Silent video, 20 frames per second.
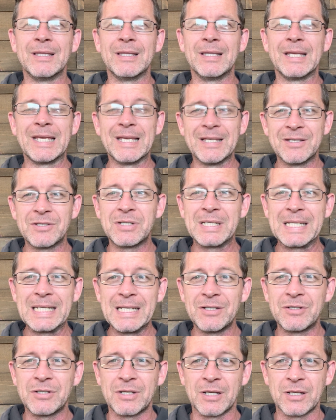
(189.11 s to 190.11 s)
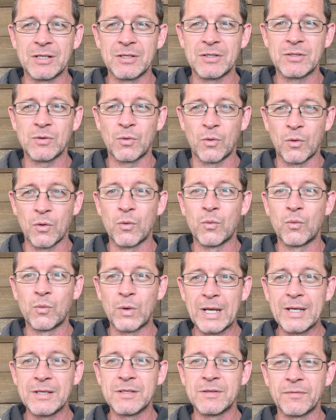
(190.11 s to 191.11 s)
his teachings or the
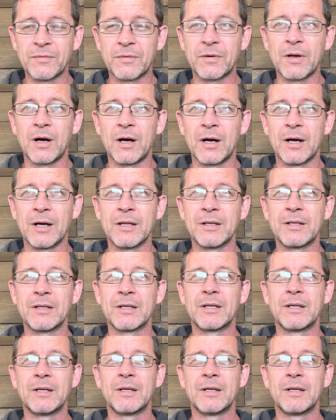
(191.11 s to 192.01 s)
ways of God